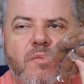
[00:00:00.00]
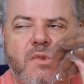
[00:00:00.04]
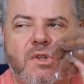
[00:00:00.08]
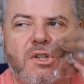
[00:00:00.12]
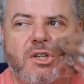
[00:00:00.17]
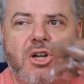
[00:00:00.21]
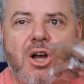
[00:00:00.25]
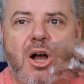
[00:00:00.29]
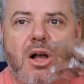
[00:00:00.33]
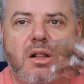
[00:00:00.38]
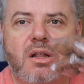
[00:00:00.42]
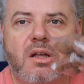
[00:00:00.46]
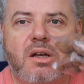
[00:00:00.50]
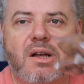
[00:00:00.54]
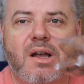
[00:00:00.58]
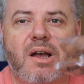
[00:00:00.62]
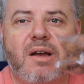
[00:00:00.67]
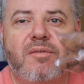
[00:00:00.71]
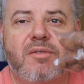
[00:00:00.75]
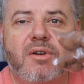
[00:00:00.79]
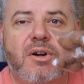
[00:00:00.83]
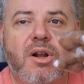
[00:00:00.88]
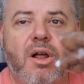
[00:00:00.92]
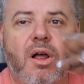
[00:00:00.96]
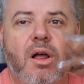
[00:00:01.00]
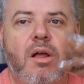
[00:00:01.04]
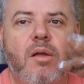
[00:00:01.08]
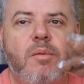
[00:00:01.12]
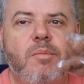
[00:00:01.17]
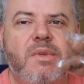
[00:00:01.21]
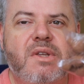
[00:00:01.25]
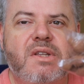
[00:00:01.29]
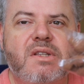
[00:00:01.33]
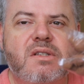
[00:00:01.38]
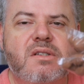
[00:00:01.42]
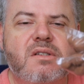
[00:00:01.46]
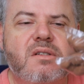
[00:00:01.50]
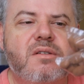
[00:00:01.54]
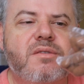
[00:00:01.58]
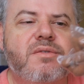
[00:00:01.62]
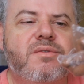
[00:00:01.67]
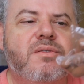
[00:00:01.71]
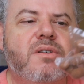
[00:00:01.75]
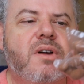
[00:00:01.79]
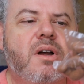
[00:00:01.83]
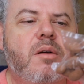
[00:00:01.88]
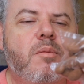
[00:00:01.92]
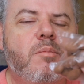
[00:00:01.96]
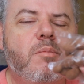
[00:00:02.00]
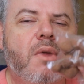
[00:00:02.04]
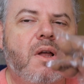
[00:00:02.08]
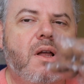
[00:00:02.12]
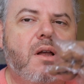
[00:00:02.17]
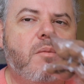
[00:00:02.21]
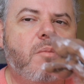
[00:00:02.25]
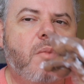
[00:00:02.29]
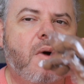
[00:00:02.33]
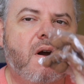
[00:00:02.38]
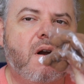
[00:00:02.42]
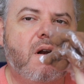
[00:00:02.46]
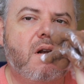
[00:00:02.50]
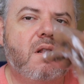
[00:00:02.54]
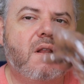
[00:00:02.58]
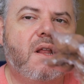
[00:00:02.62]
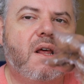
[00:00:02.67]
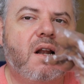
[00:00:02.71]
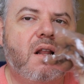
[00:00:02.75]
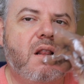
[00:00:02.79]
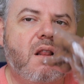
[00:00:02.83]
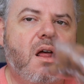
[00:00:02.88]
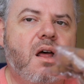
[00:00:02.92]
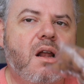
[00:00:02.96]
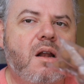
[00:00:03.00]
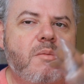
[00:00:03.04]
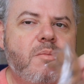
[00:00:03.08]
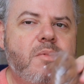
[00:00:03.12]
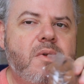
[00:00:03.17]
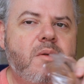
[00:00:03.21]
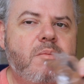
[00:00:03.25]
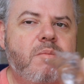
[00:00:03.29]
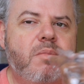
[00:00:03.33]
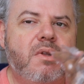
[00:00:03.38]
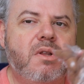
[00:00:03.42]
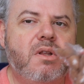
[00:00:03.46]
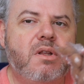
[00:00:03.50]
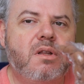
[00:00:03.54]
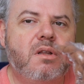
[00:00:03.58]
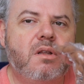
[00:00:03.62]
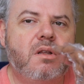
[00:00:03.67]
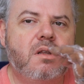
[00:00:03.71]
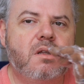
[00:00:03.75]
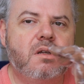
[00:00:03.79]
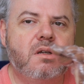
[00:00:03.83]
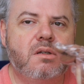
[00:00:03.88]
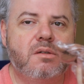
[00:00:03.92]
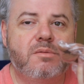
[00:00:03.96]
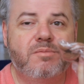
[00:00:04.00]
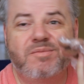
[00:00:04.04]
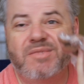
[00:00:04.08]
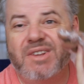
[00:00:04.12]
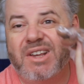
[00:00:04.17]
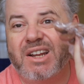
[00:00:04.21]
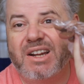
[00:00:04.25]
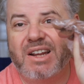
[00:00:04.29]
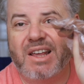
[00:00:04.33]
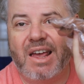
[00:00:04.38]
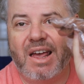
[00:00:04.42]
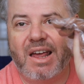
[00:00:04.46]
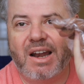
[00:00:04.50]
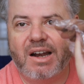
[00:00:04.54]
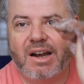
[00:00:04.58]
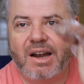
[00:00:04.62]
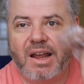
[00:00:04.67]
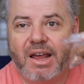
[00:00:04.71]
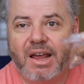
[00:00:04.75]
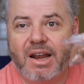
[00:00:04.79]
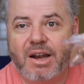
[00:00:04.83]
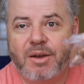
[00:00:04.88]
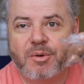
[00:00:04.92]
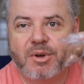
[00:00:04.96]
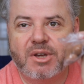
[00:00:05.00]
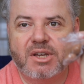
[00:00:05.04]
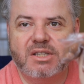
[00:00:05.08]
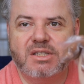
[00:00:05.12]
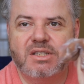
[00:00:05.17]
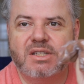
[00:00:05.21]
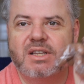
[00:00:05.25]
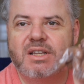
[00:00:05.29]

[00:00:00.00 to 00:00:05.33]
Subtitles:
chocolate covered almonds from Bulk Barn that a lot of people in Canada anyways